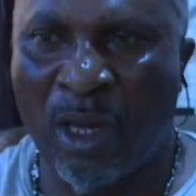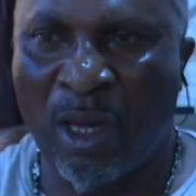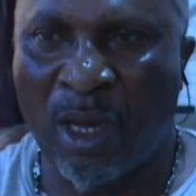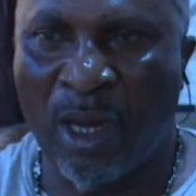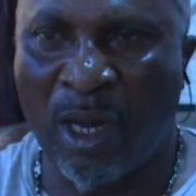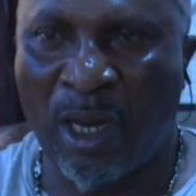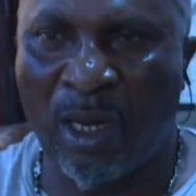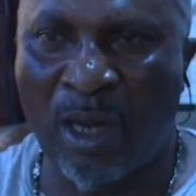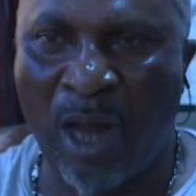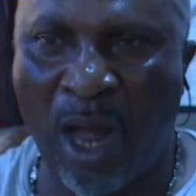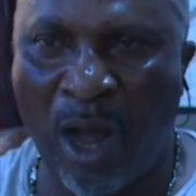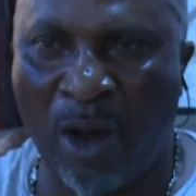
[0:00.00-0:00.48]

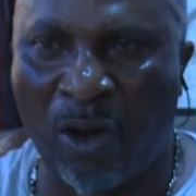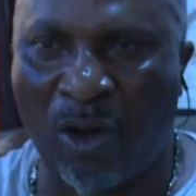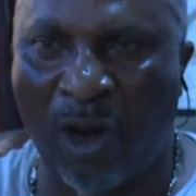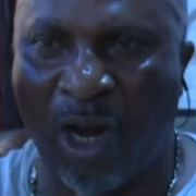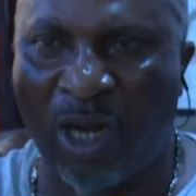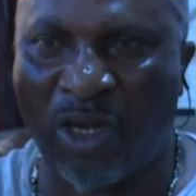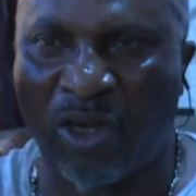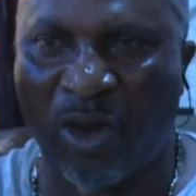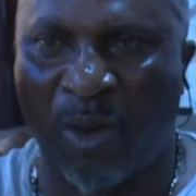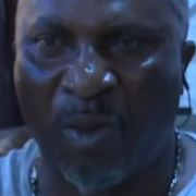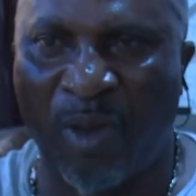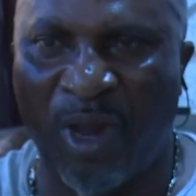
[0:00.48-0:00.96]
It
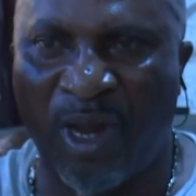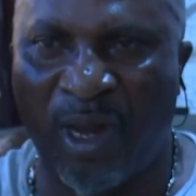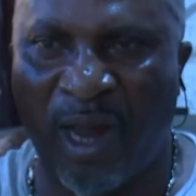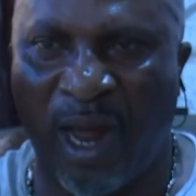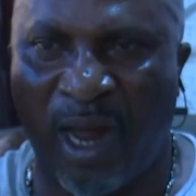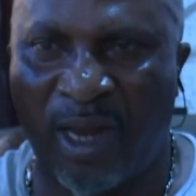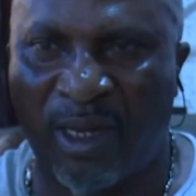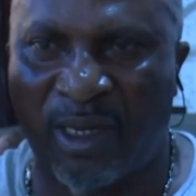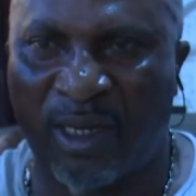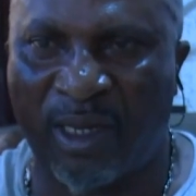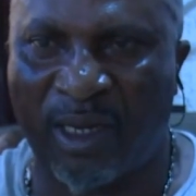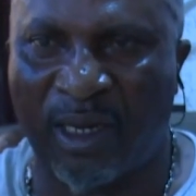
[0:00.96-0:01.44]
occurred to me
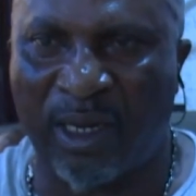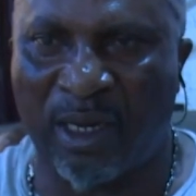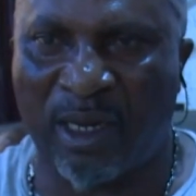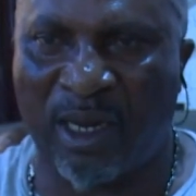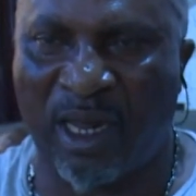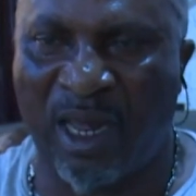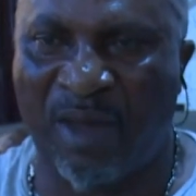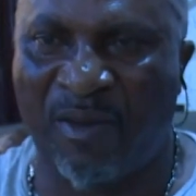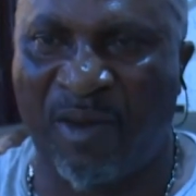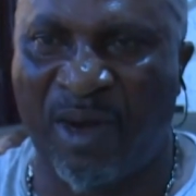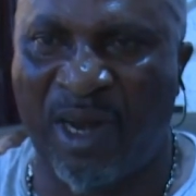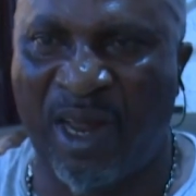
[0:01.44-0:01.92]
that
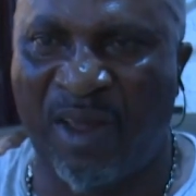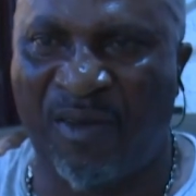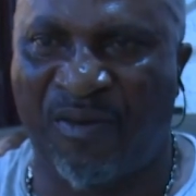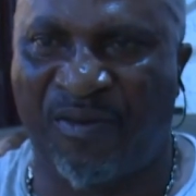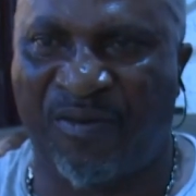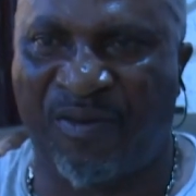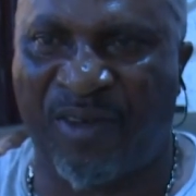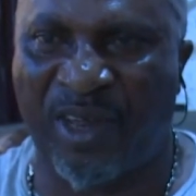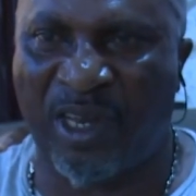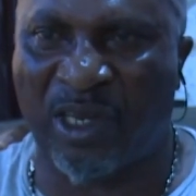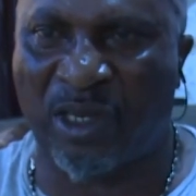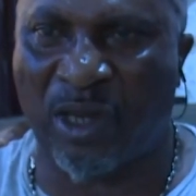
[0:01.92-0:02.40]
even
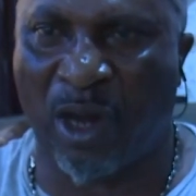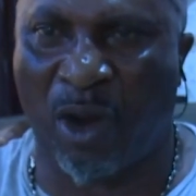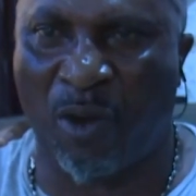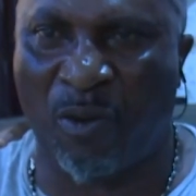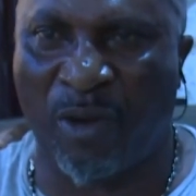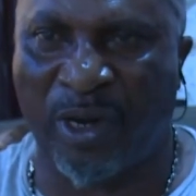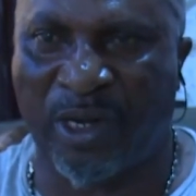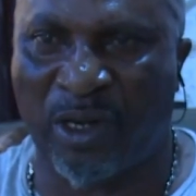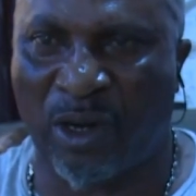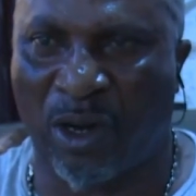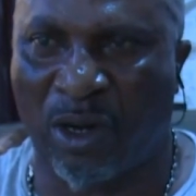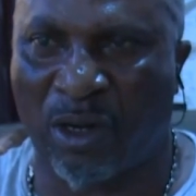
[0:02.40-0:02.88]
if he's not
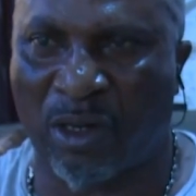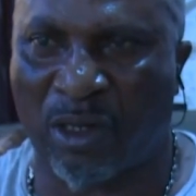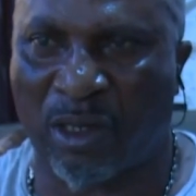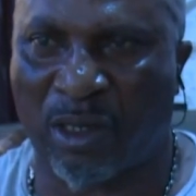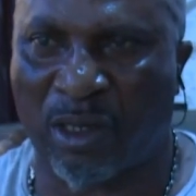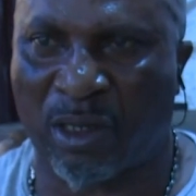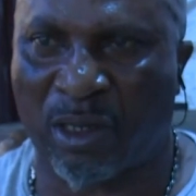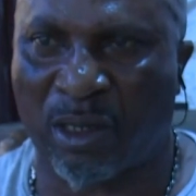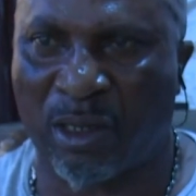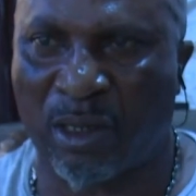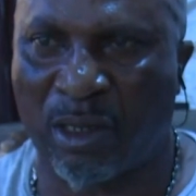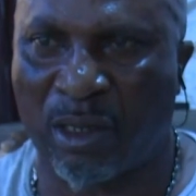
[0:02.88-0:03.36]
with
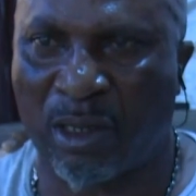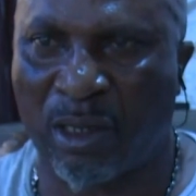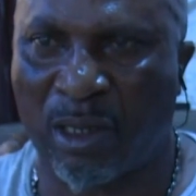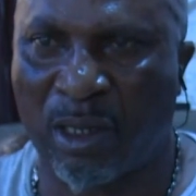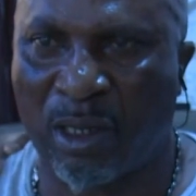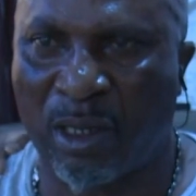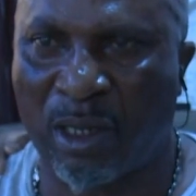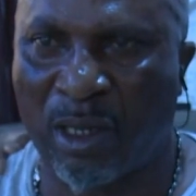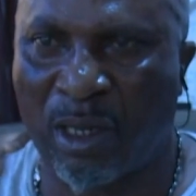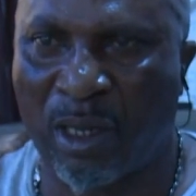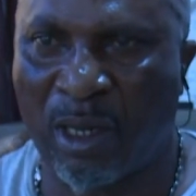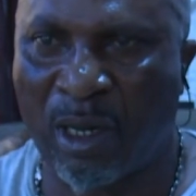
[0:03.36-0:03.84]
us,
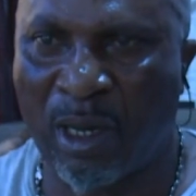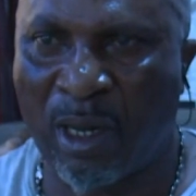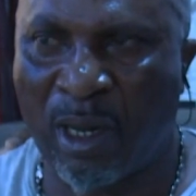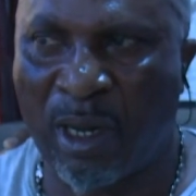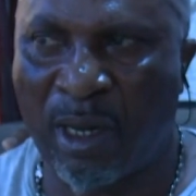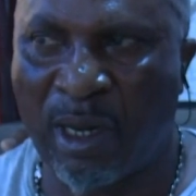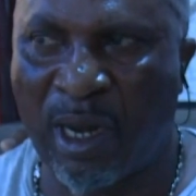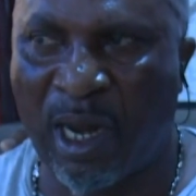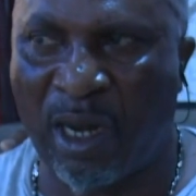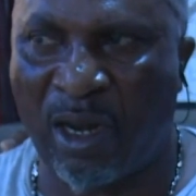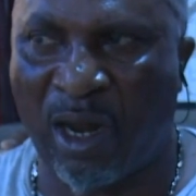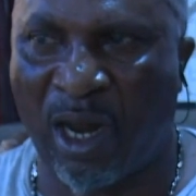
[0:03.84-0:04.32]

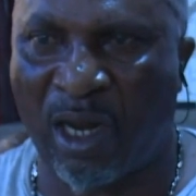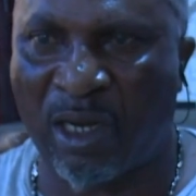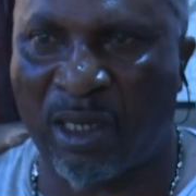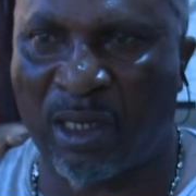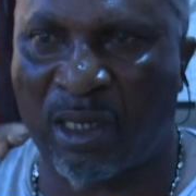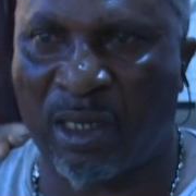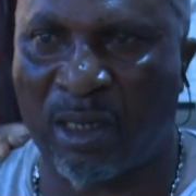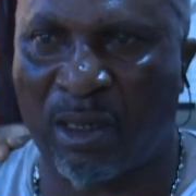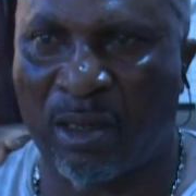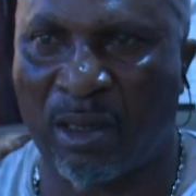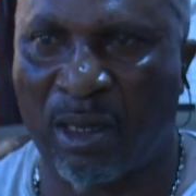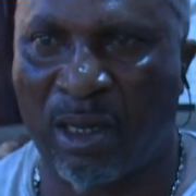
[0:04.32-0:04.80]

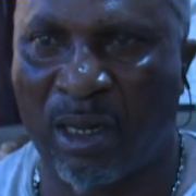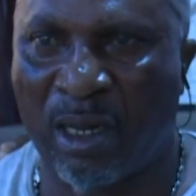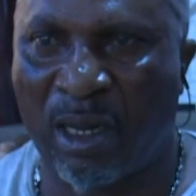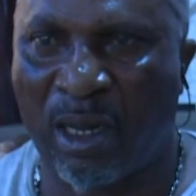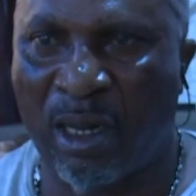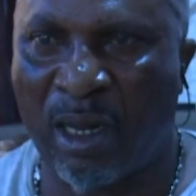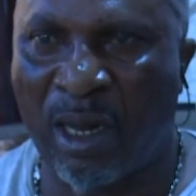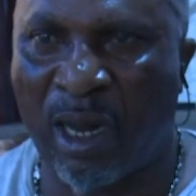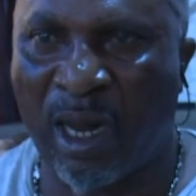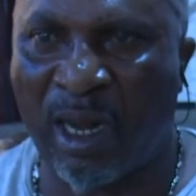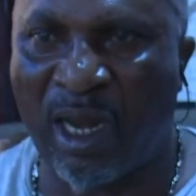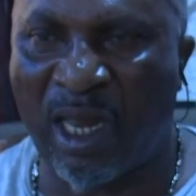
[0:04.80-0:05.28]

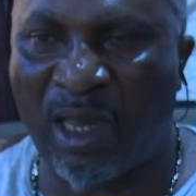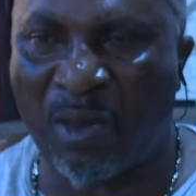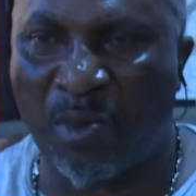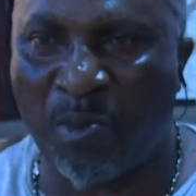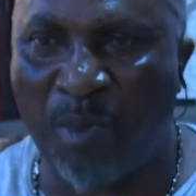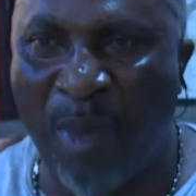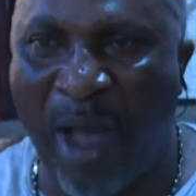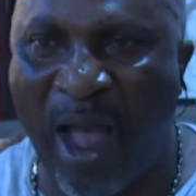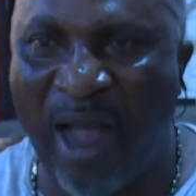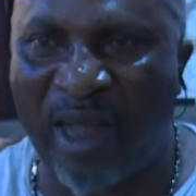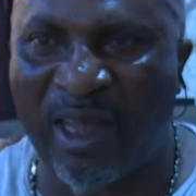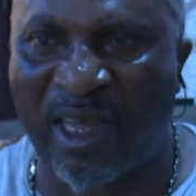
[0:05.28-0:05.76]
let's
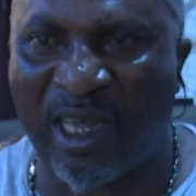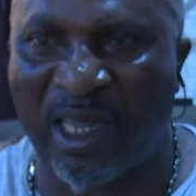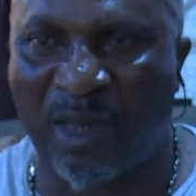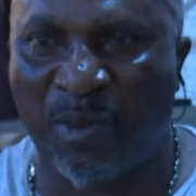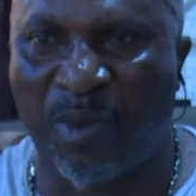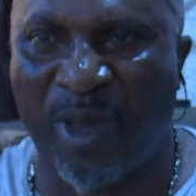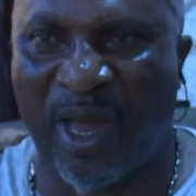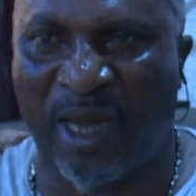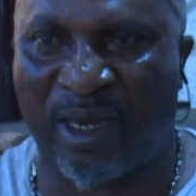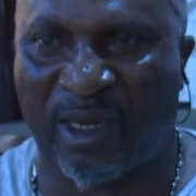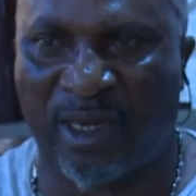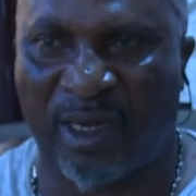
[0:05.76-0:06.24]
mark his
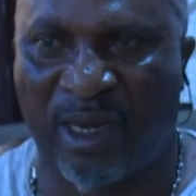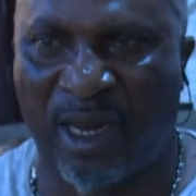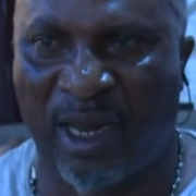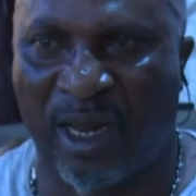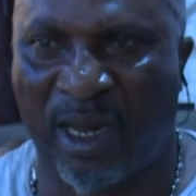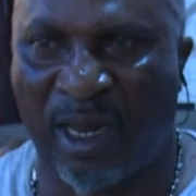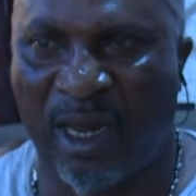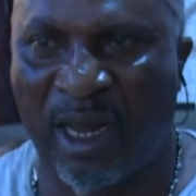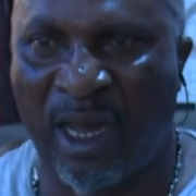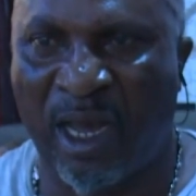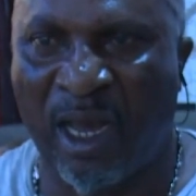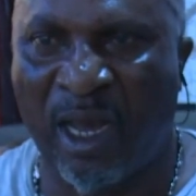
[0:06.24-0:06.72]
birthday.